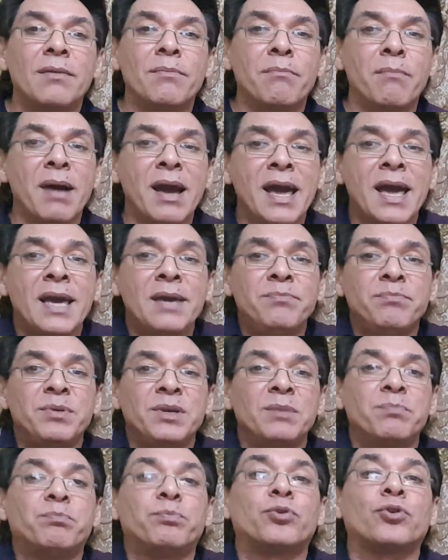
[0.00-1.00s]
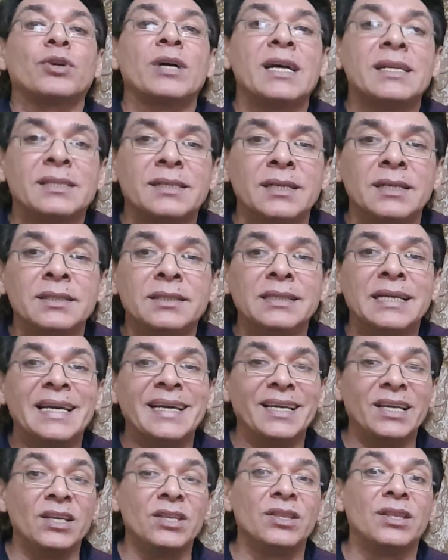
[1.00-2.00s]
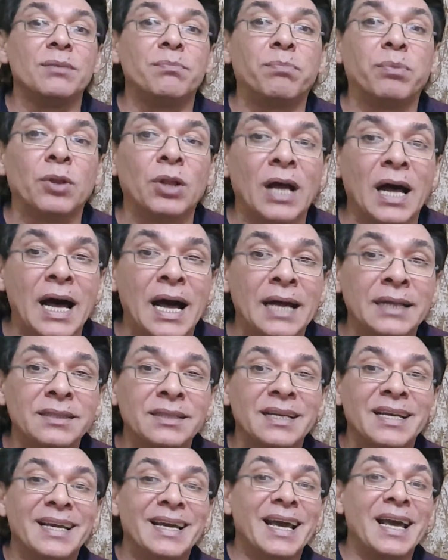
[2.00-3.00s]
may be present in the blood